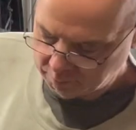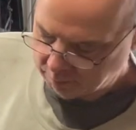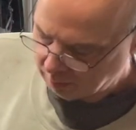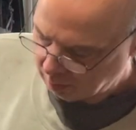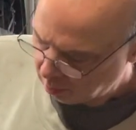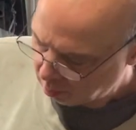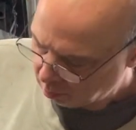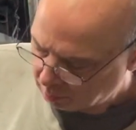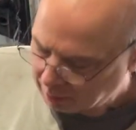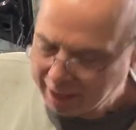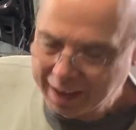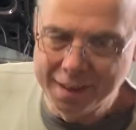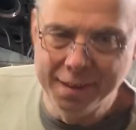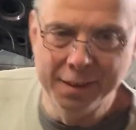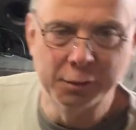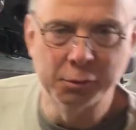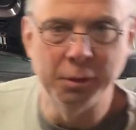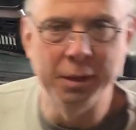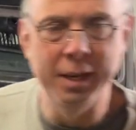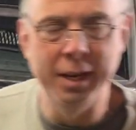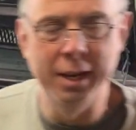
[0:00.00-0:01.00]
Okay, this
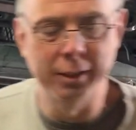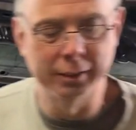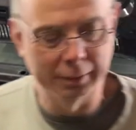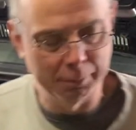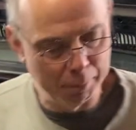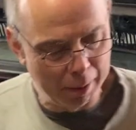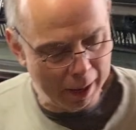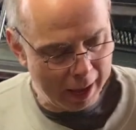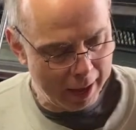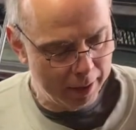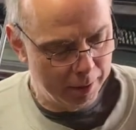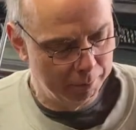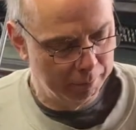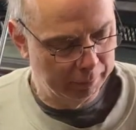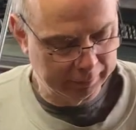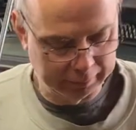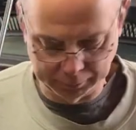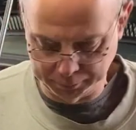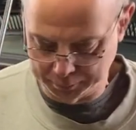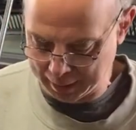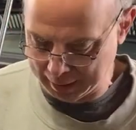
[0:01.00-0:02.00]
one here is the bottom. It's
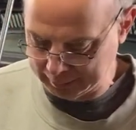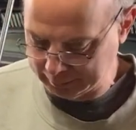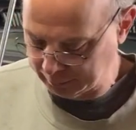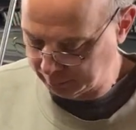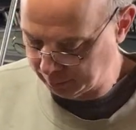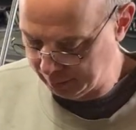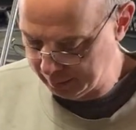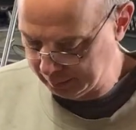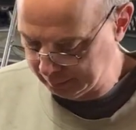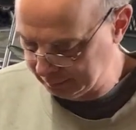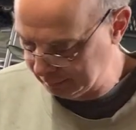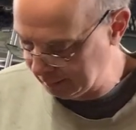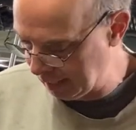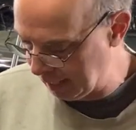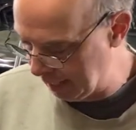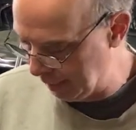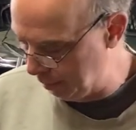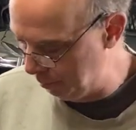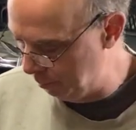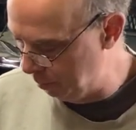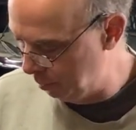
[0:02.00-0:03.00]
basically the
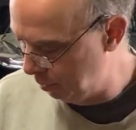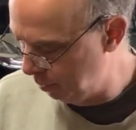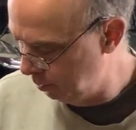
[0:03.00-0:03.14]
same.